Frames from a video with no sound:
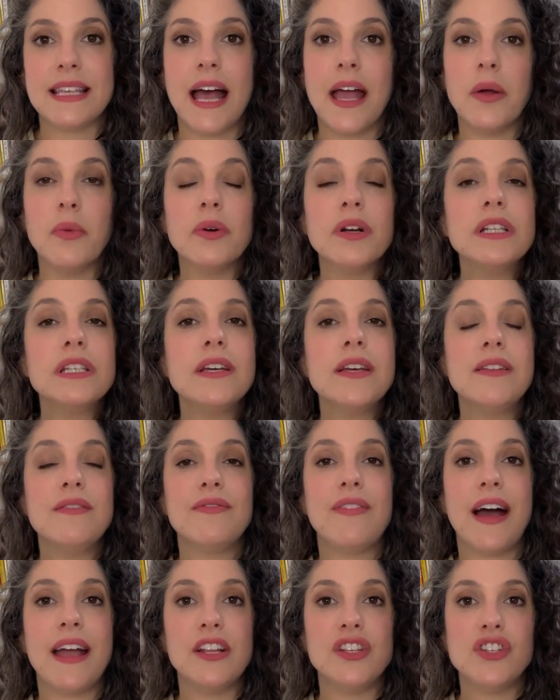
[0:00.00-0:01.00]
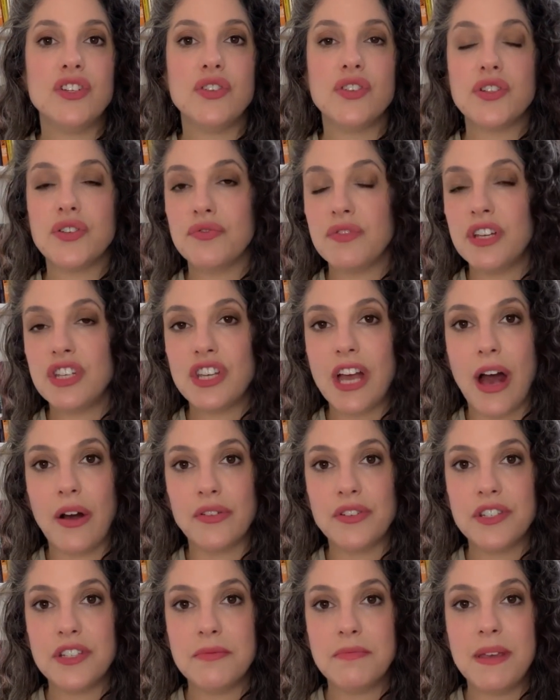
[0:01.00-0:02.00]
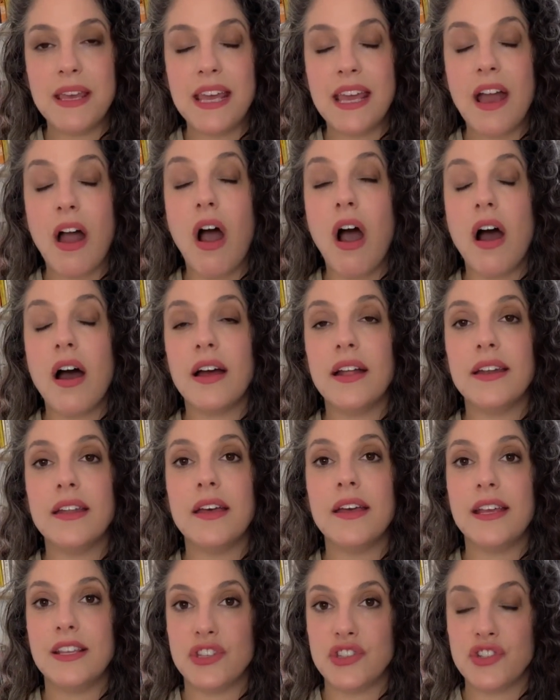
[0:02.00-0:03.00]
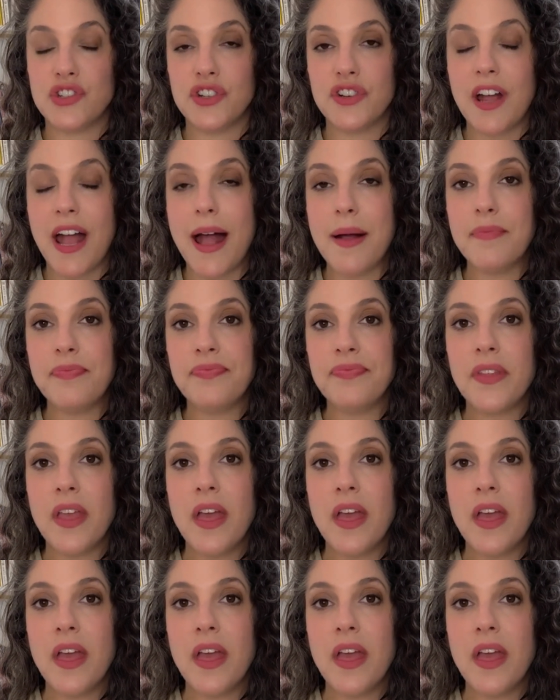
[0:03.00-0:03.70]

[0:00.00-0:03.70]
I want to invite you to reach out to me on Instagram.